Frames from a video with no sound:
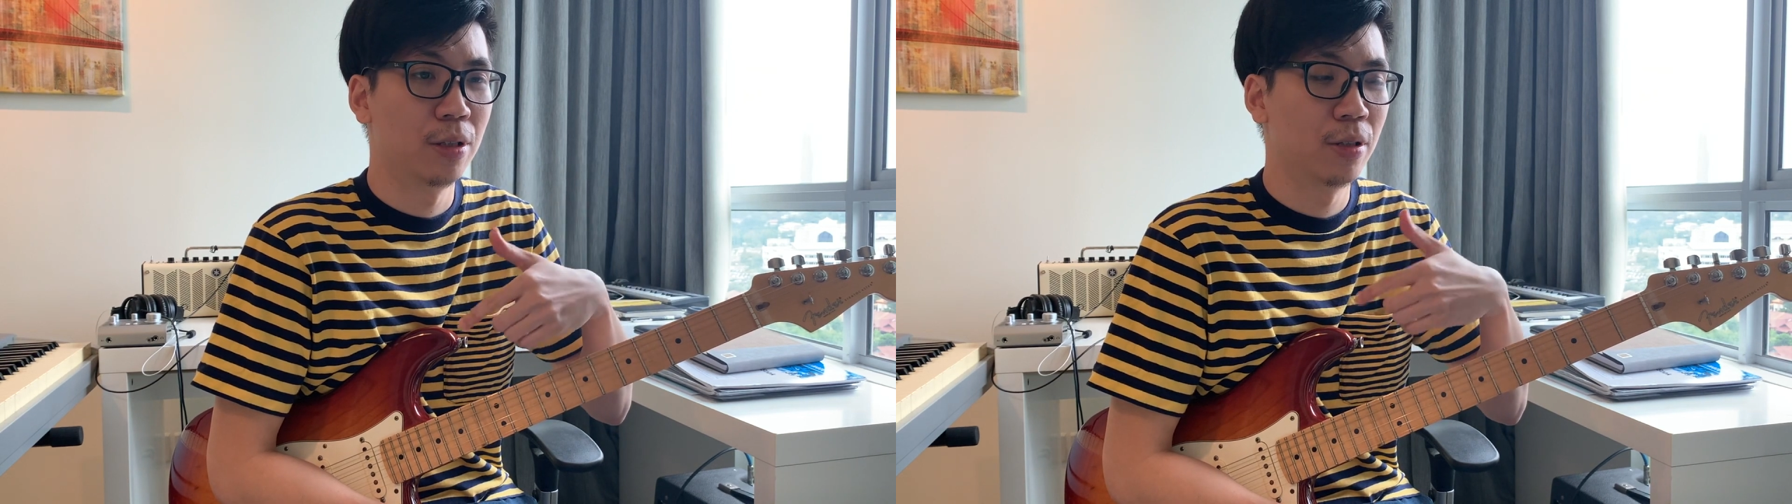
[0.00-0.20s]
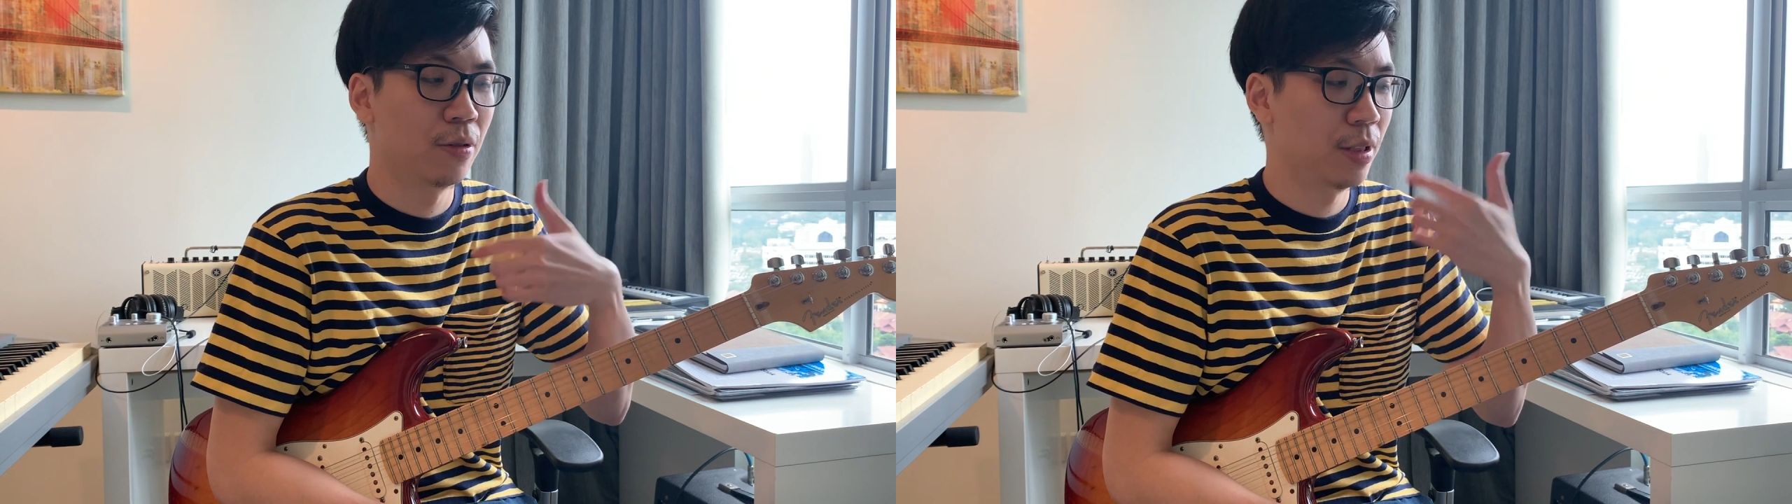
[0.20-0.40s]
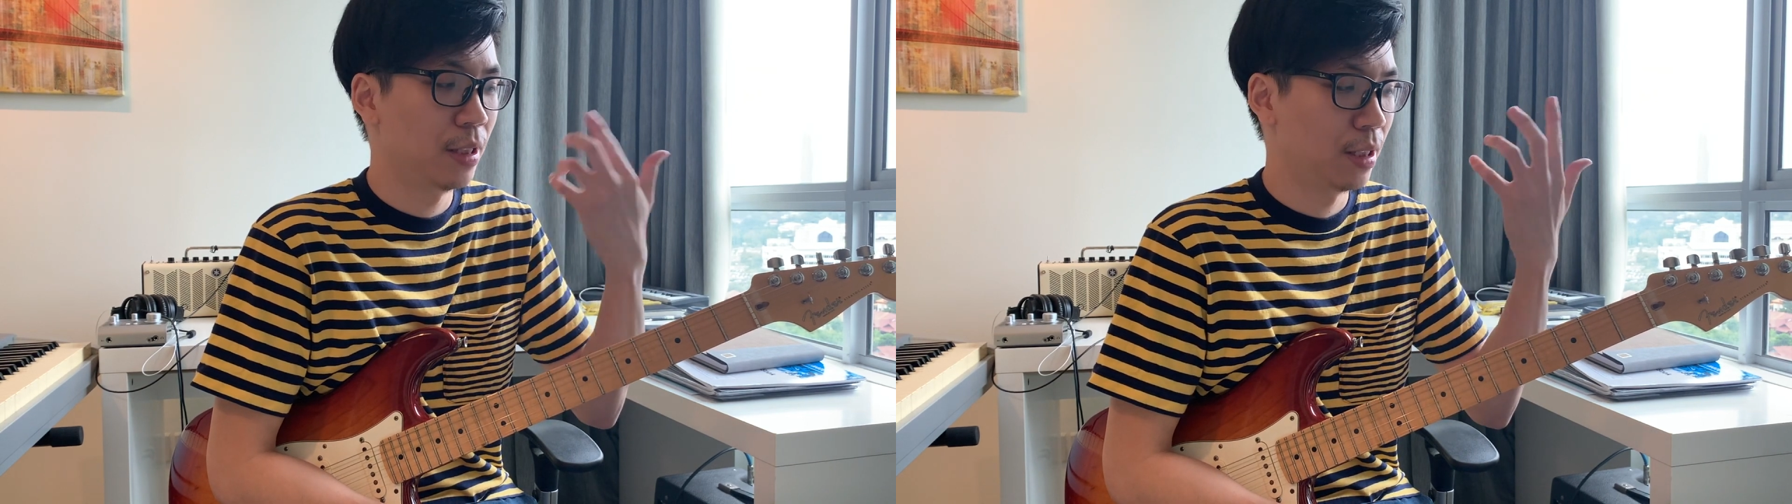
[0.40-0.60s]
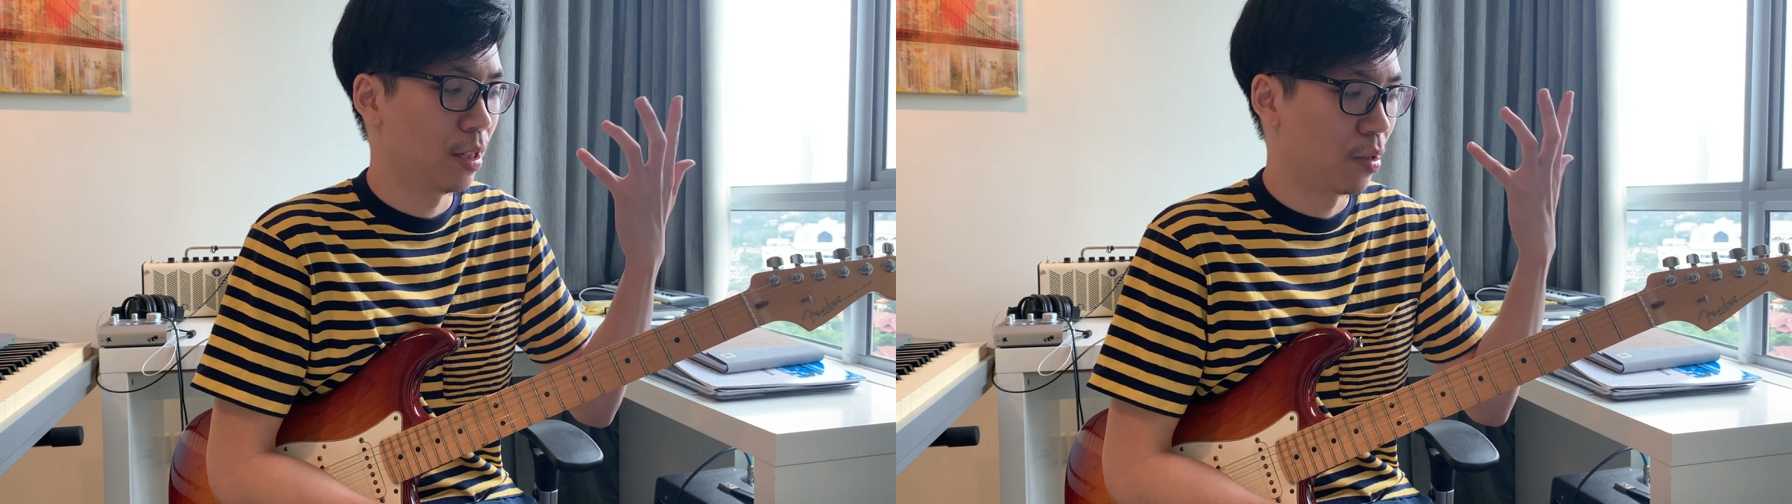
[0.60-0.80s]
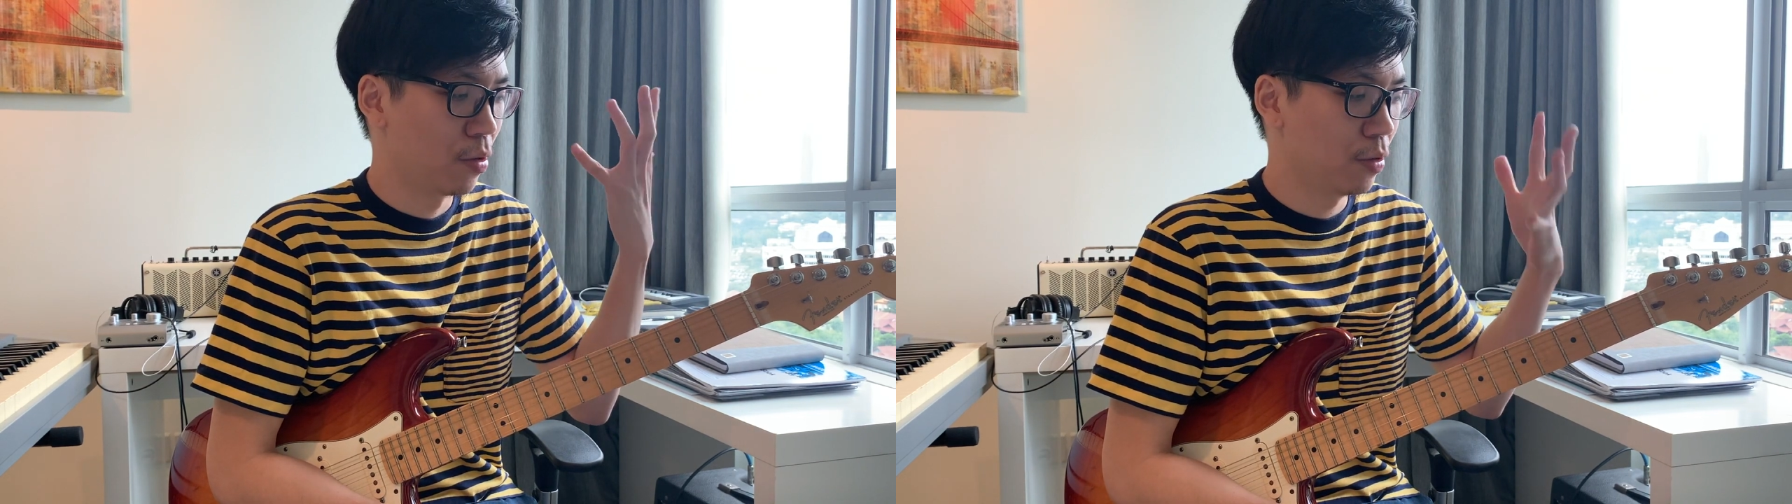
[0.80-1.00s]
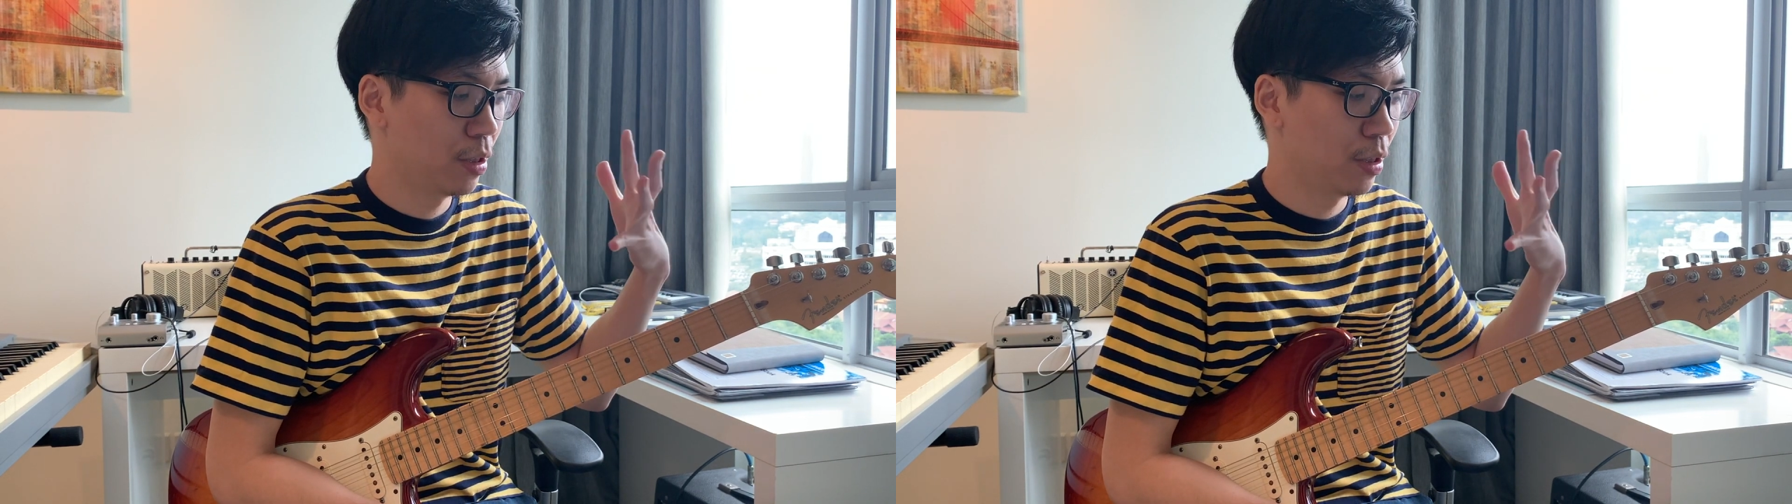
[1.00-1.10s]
So this is a good